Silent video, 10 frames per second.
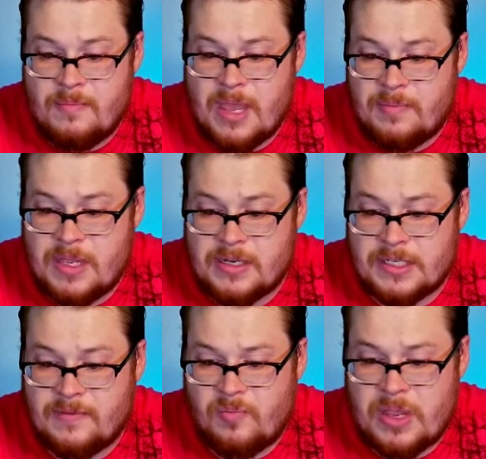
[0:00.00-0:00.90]
Maybe it
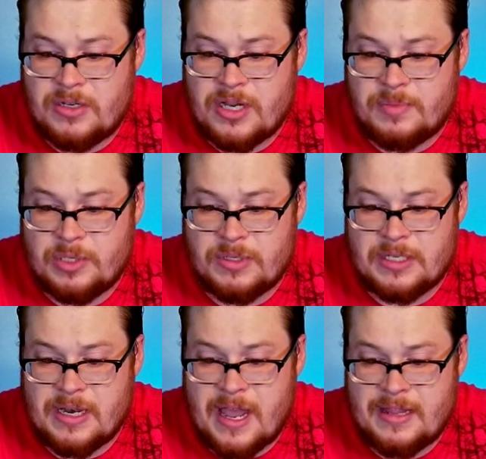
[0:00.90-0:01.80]
does have a paint job, so
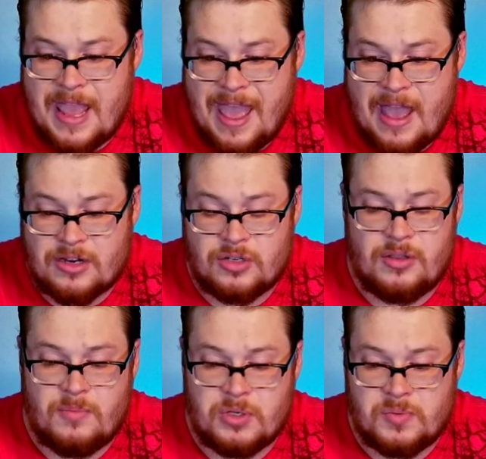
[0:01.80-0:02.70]
it's not
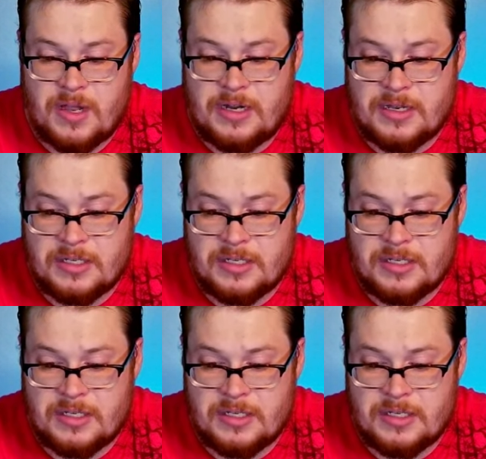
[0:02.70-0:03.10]
actually the most wanted,